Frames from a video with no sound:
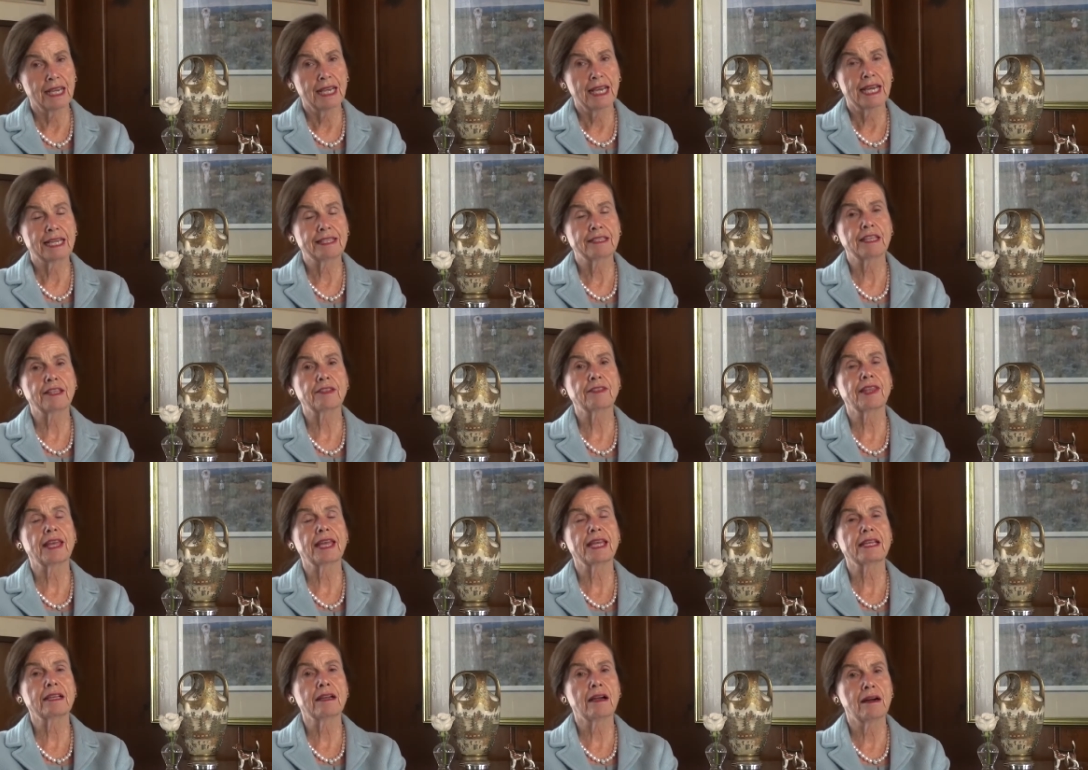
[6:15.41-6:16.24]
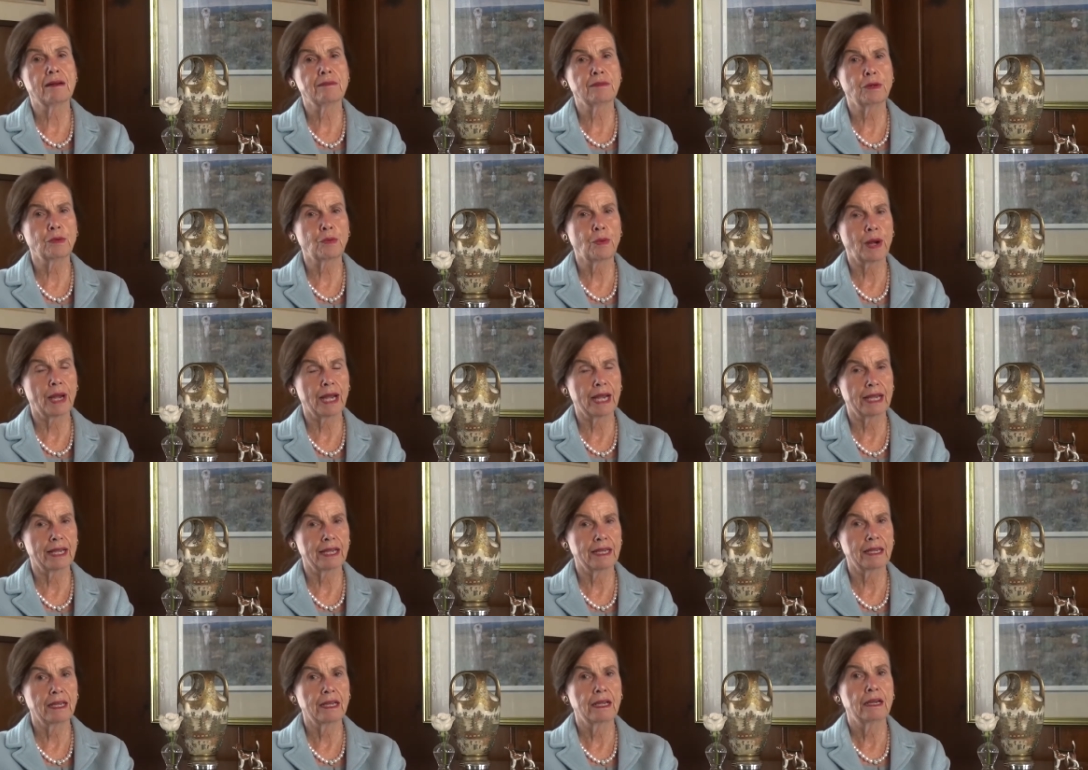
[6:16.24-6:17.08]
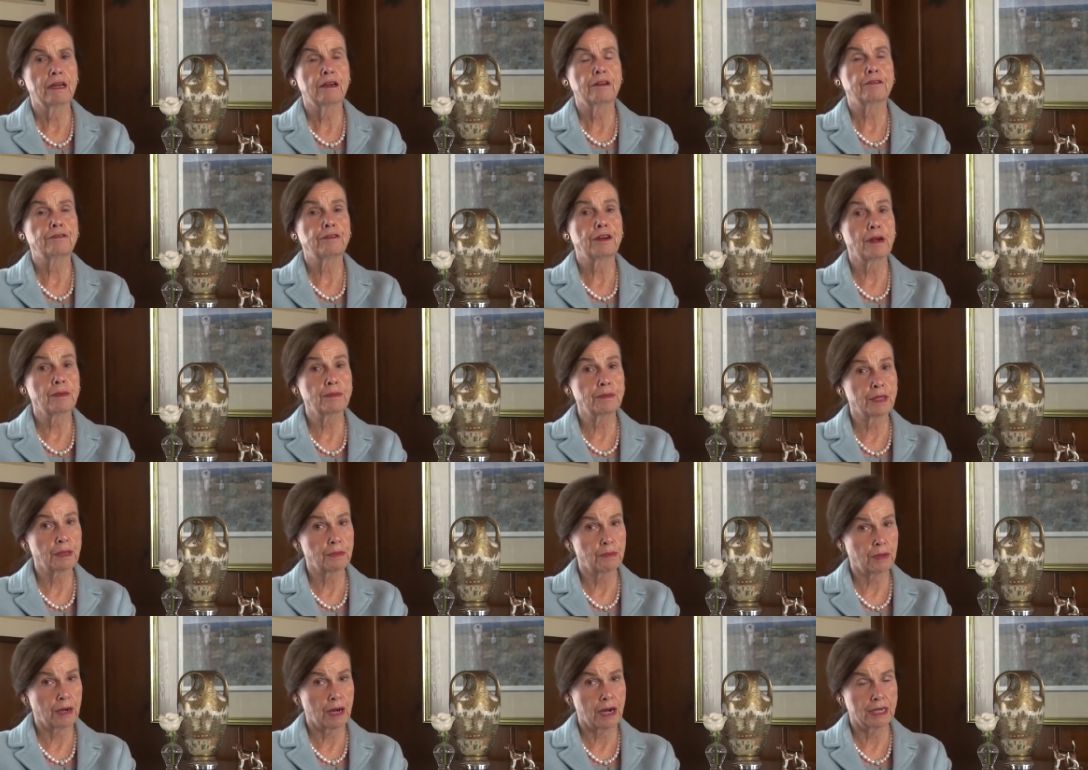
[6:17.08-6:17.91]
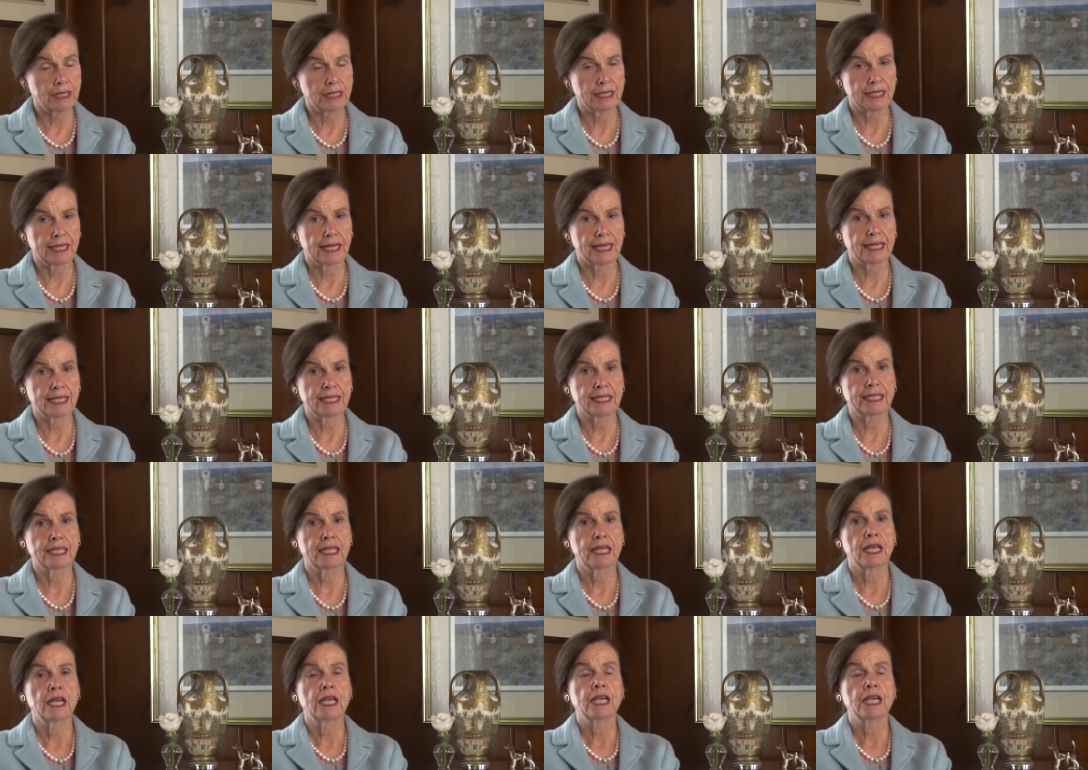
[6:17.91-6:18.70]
and that they come away from the process